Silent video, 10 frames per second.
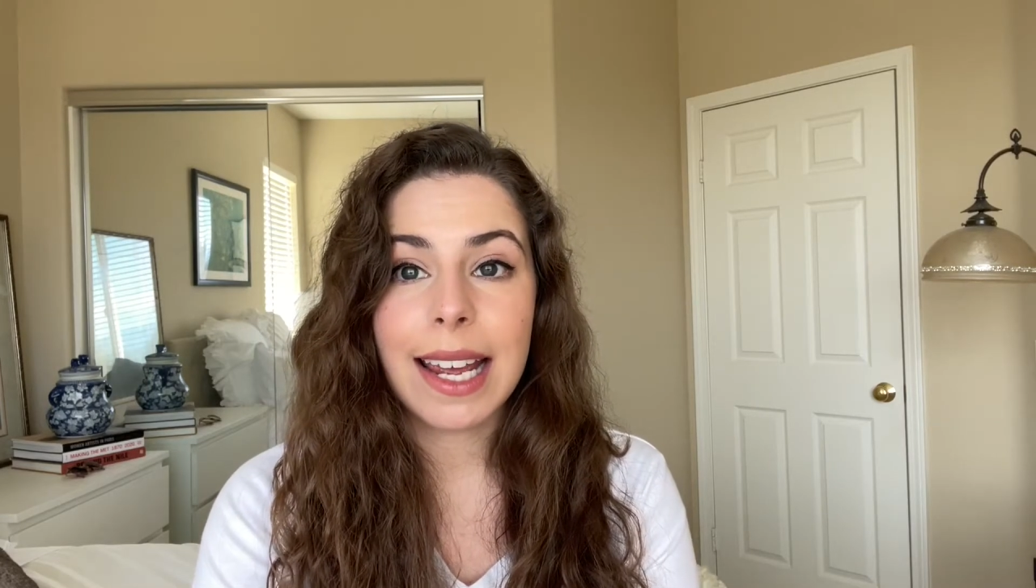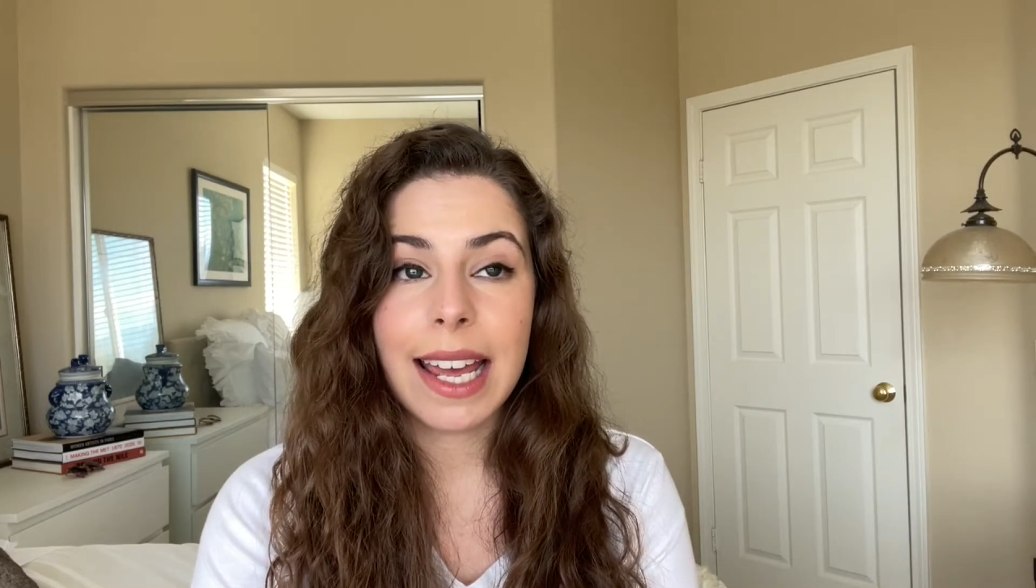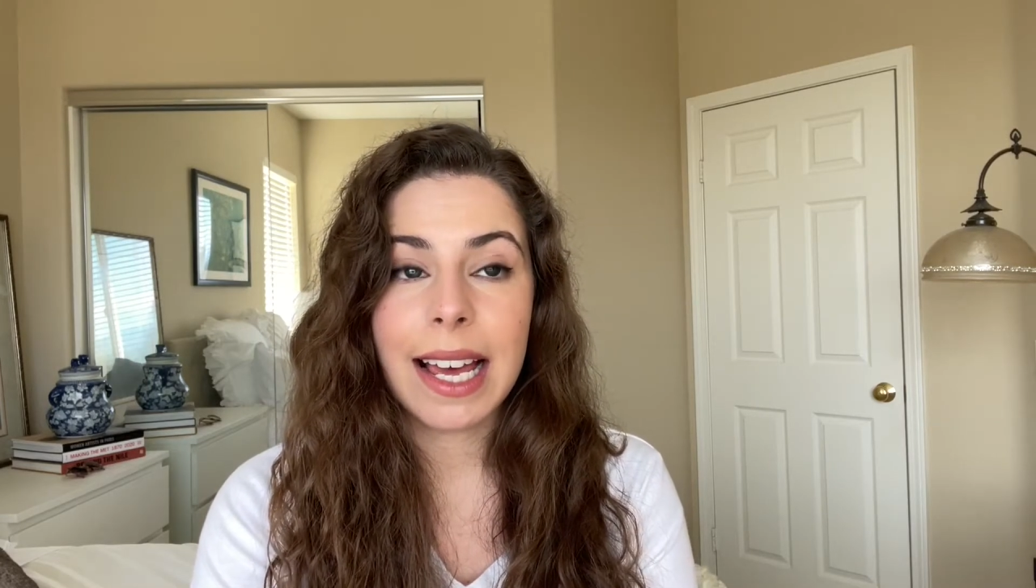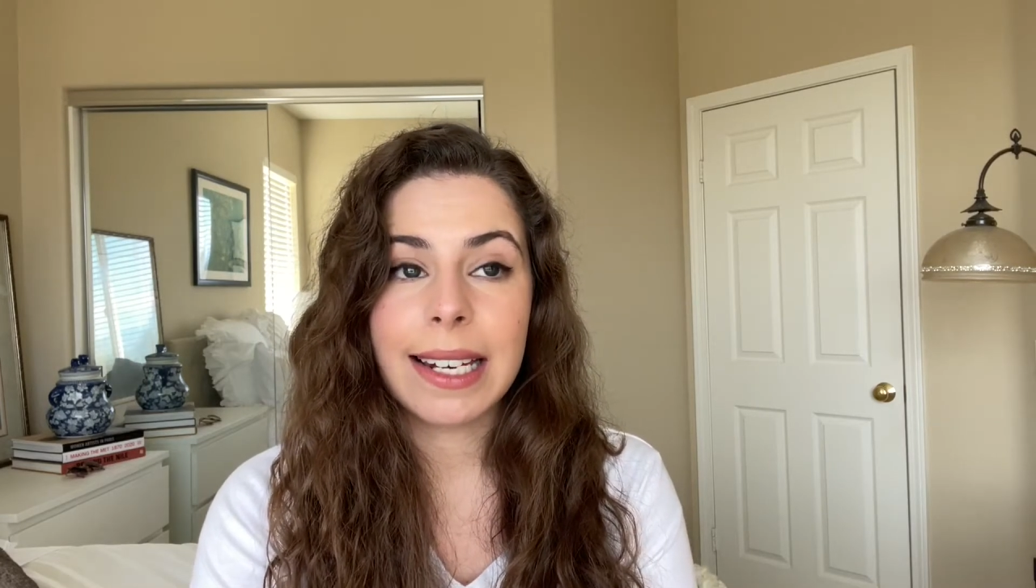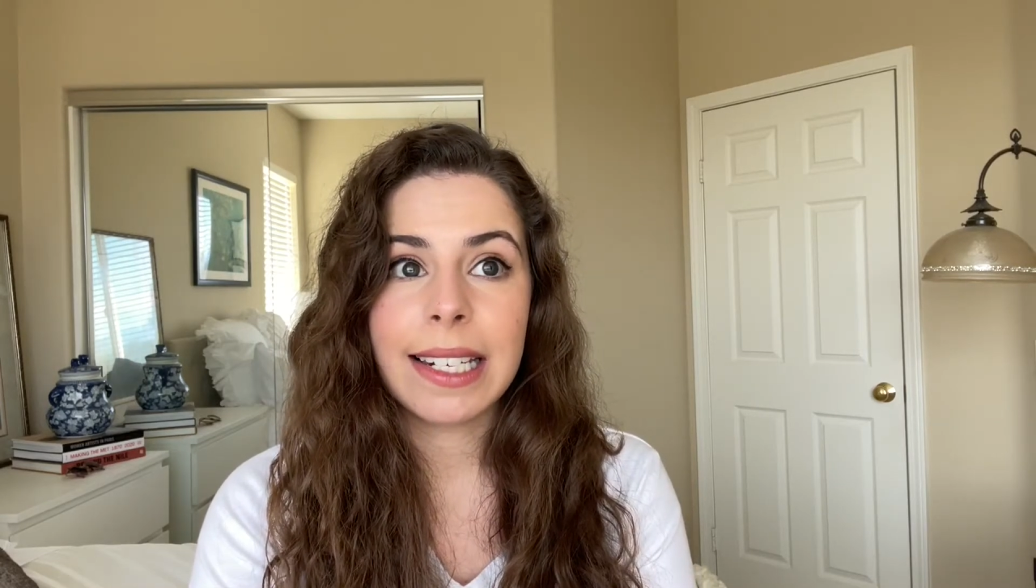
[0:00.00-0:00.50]

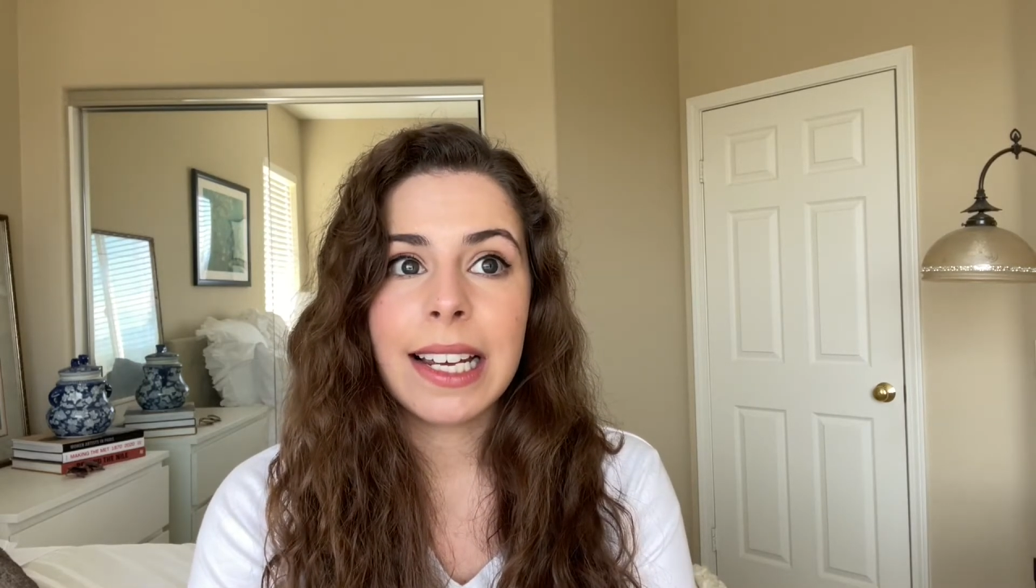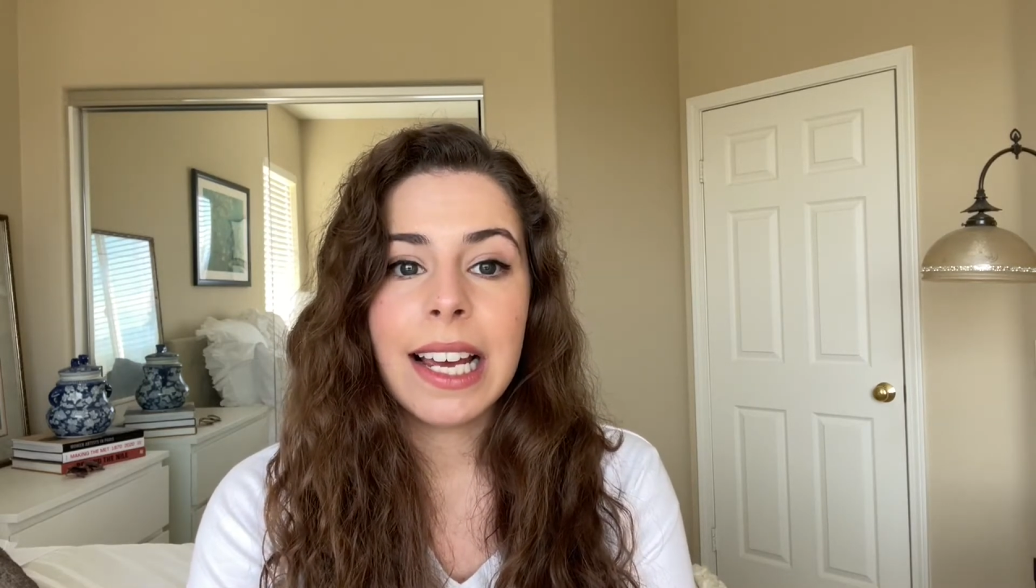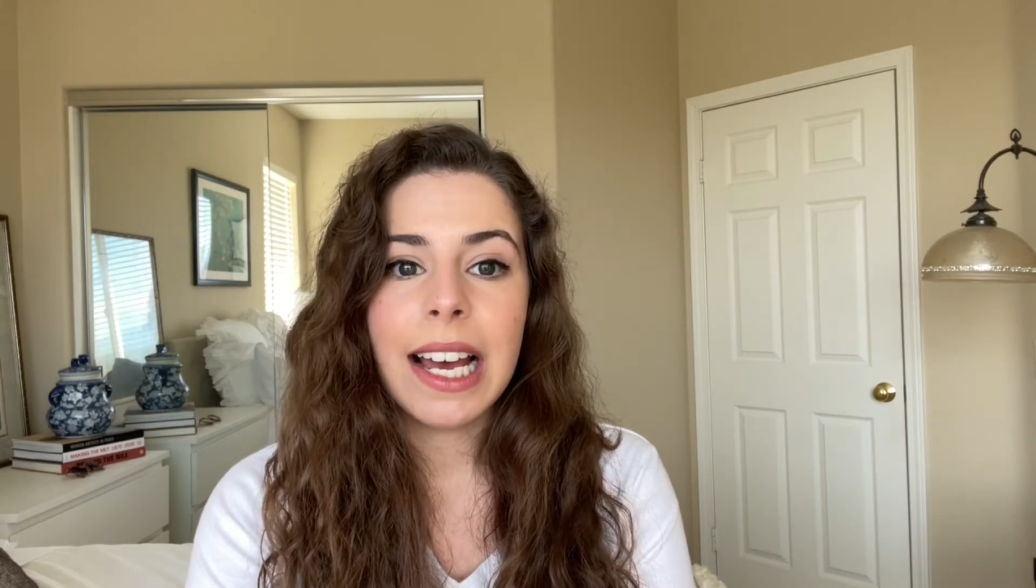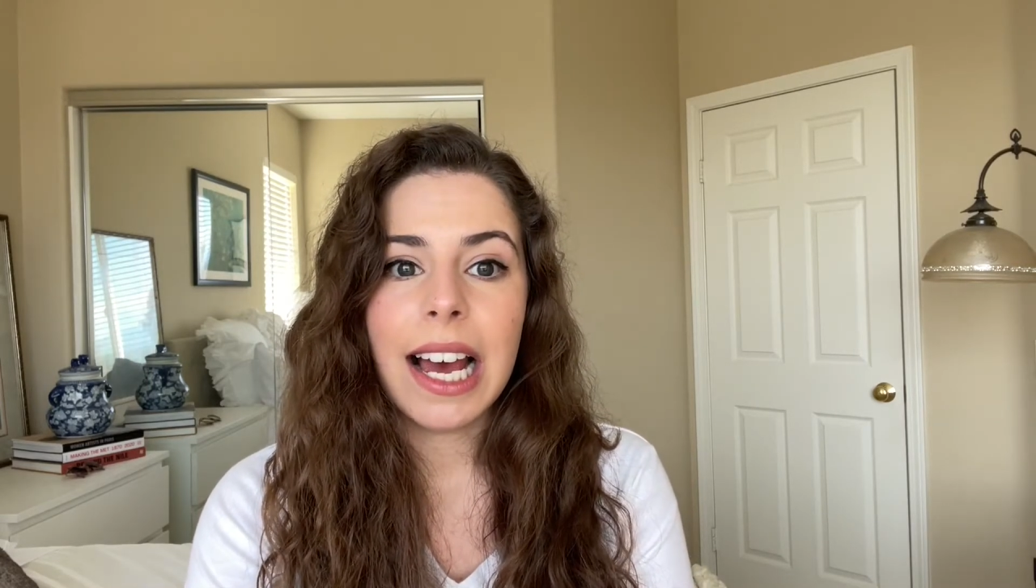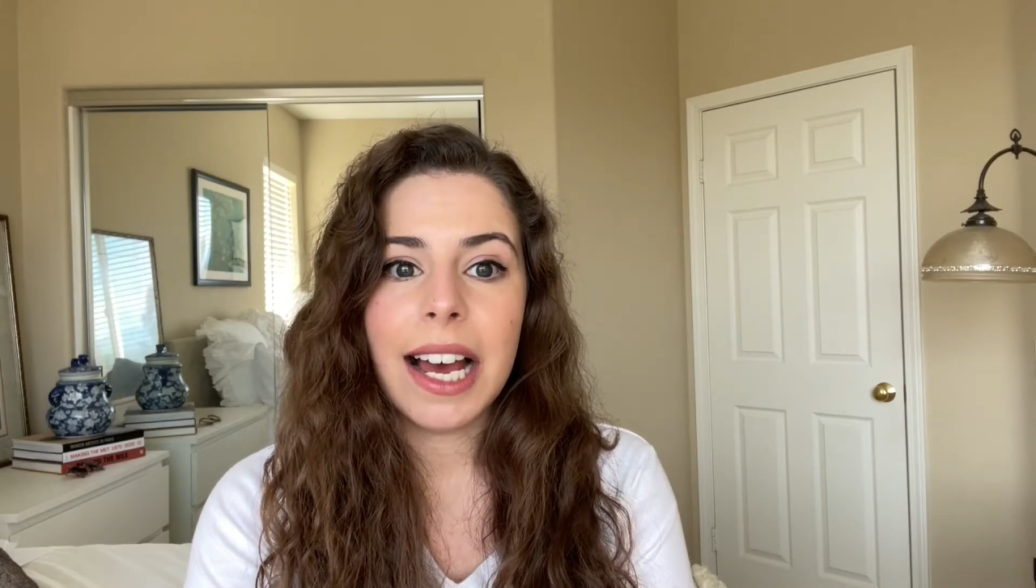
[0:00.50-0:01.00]
and
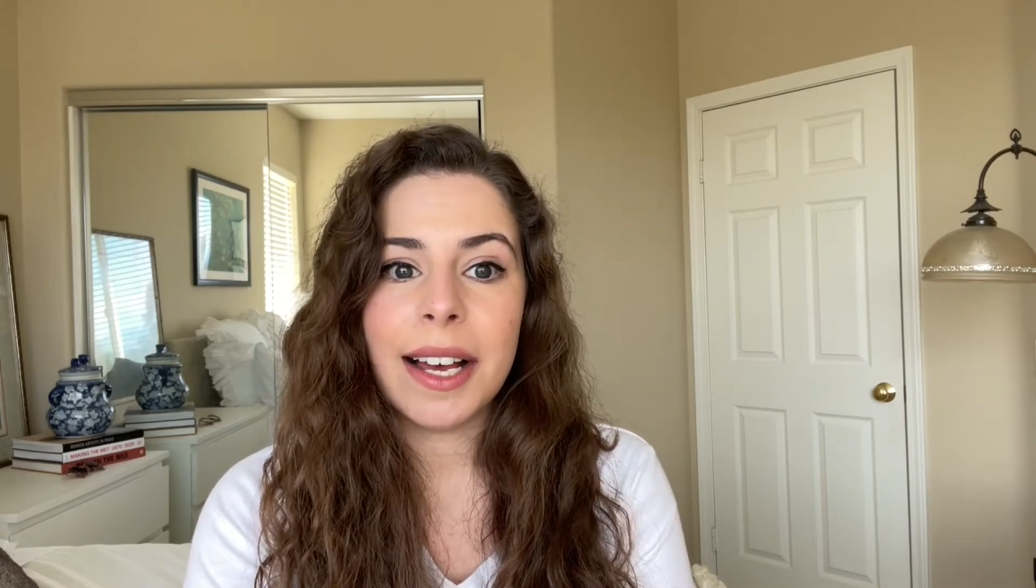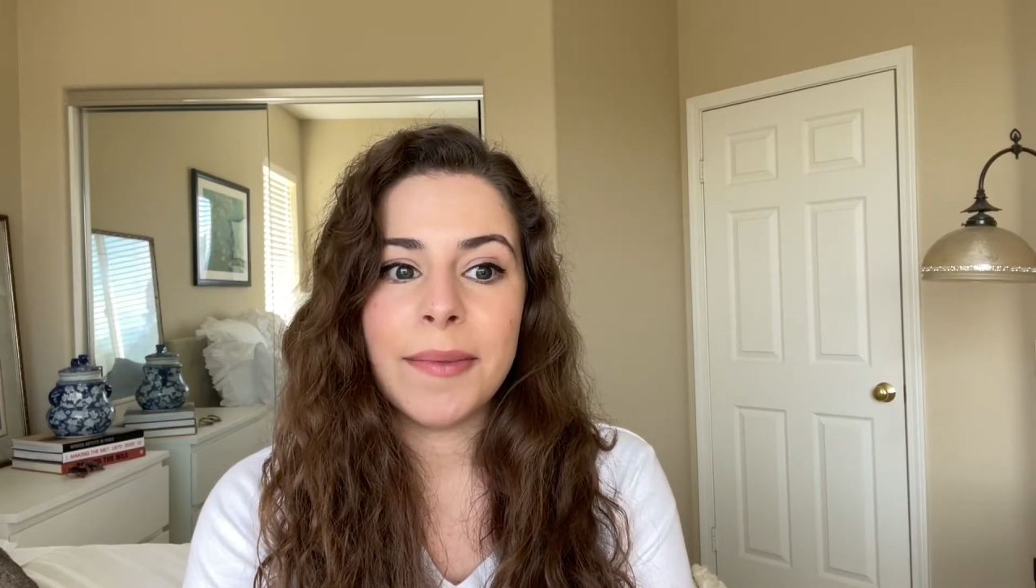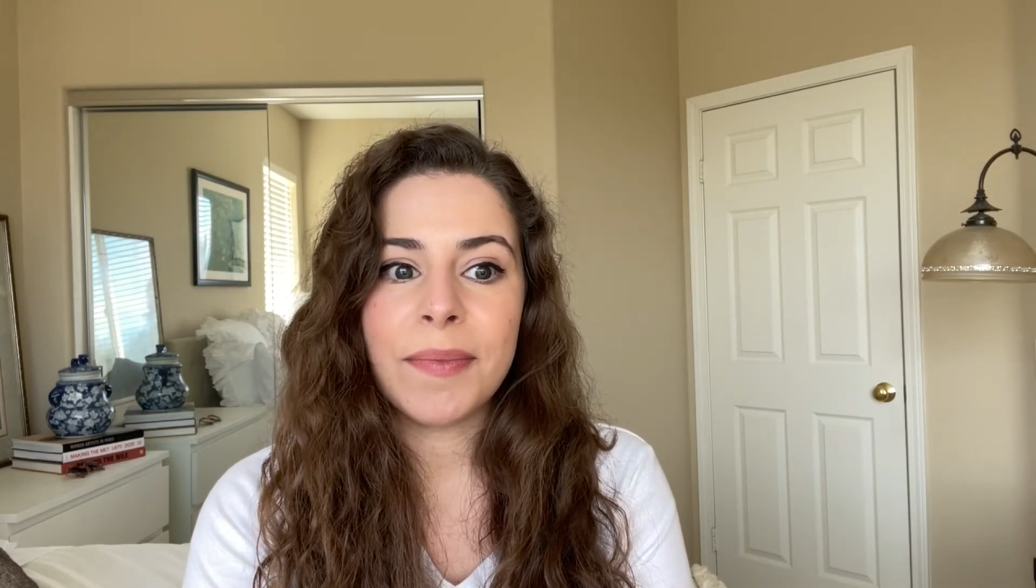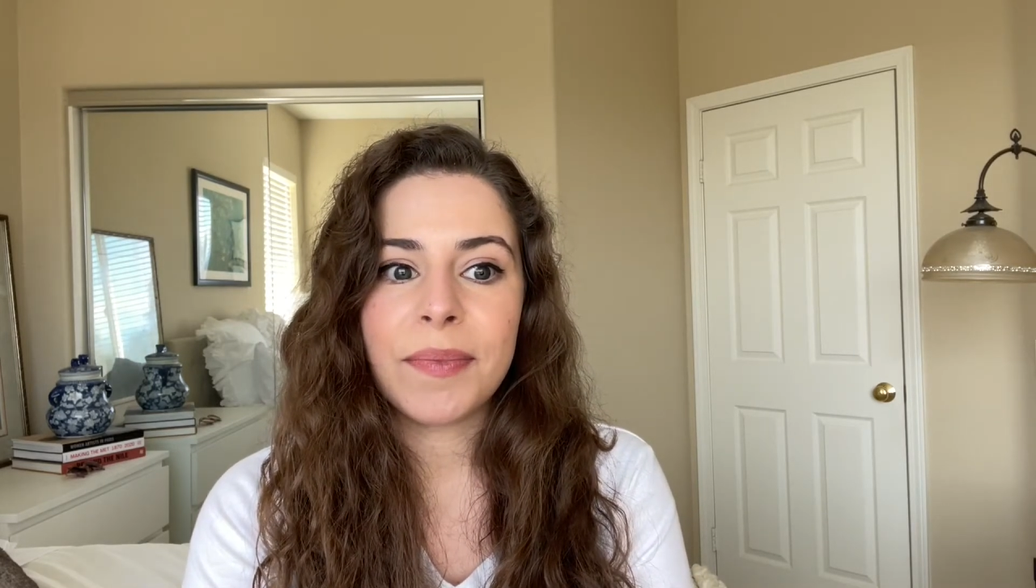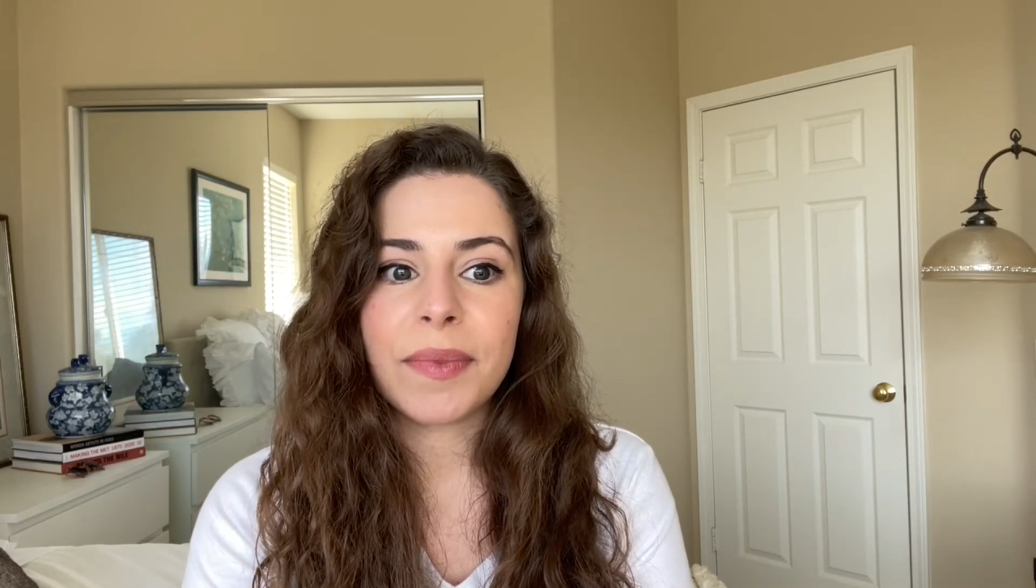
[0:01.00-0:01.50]

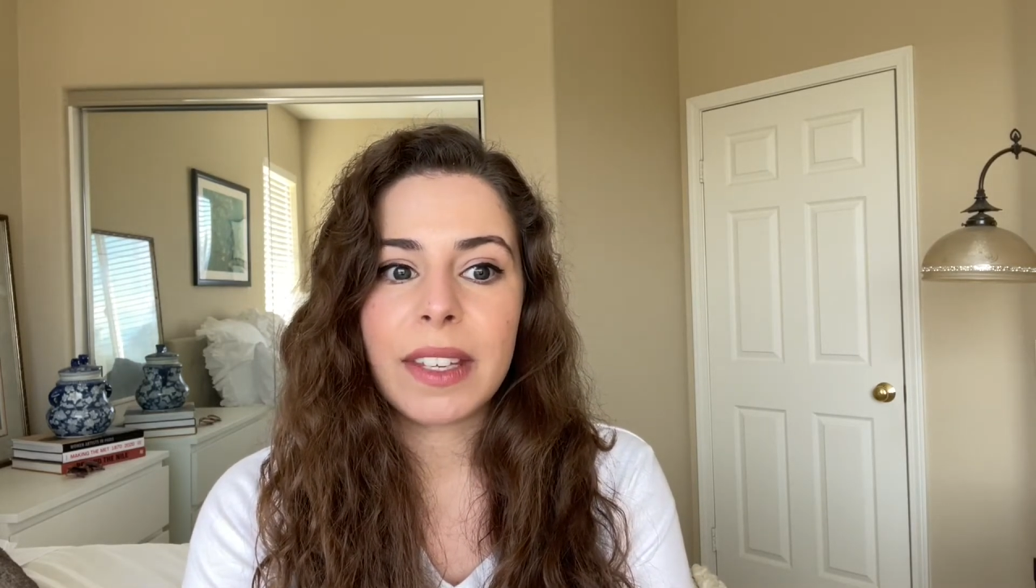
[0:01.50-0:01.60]
um,